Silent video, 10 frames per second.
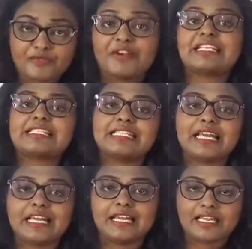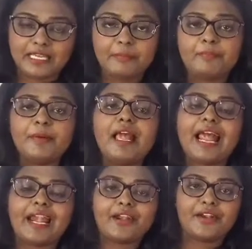flex the hip
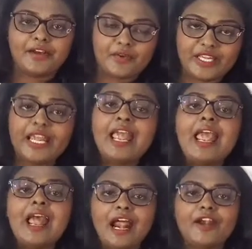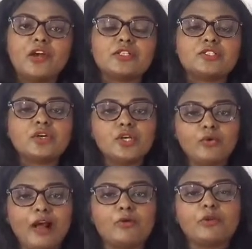and knee, and also you
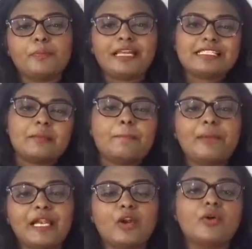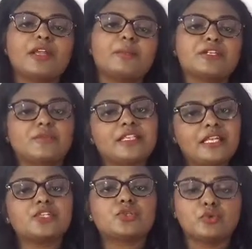have to place a pillow in between
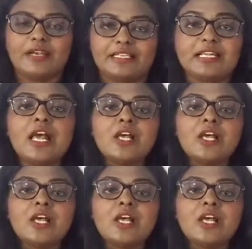the two legs.